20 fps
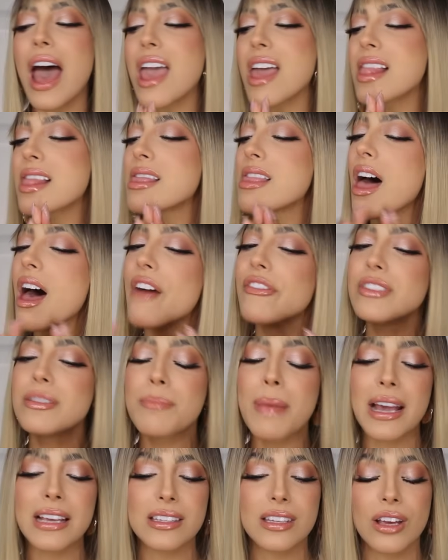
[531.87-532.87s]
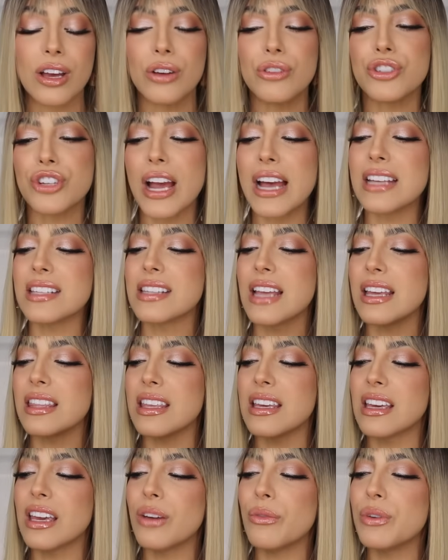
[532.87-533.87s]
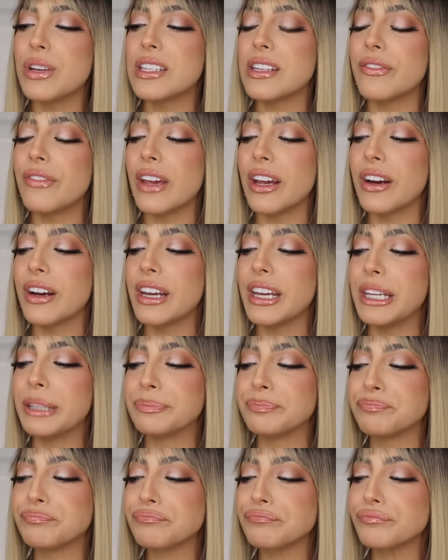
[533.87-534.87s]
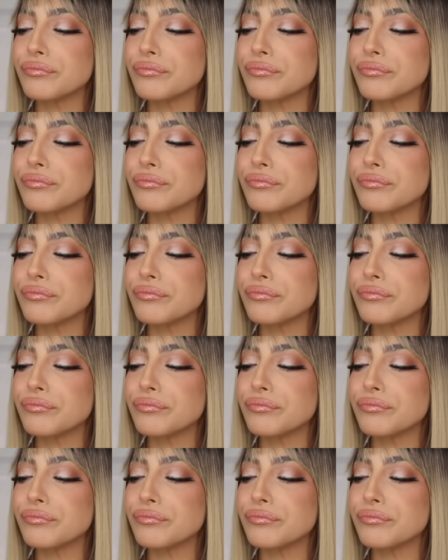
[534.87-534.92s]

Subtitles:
I loved Mexico dress. I think it was a very